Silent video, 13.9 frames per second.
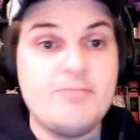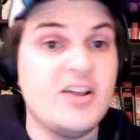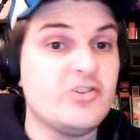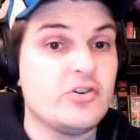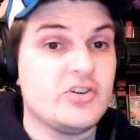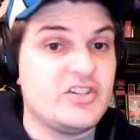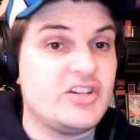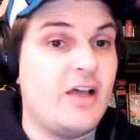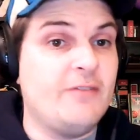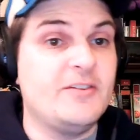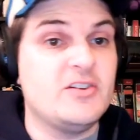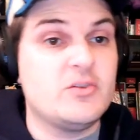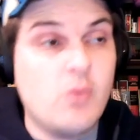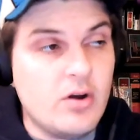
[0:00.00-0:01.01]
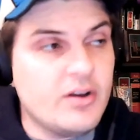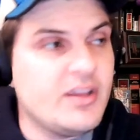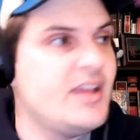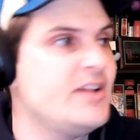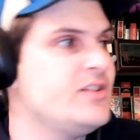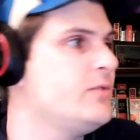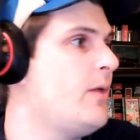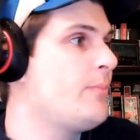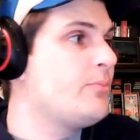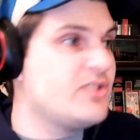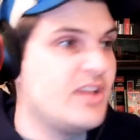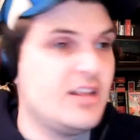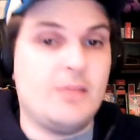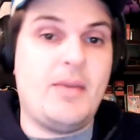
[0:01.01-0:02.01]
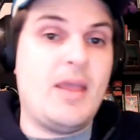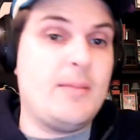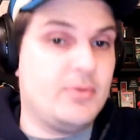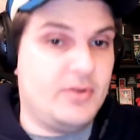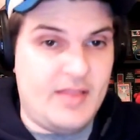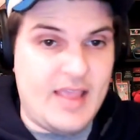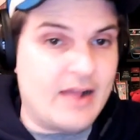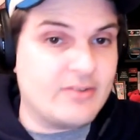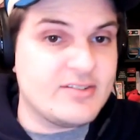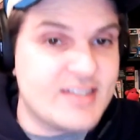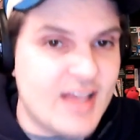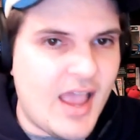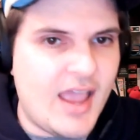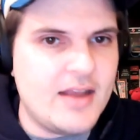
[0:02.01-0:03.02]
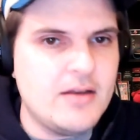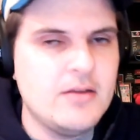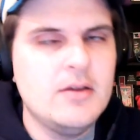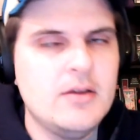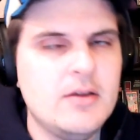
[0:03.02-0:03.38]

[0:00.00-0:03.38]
picture stuff is working to represent the paper to the outside.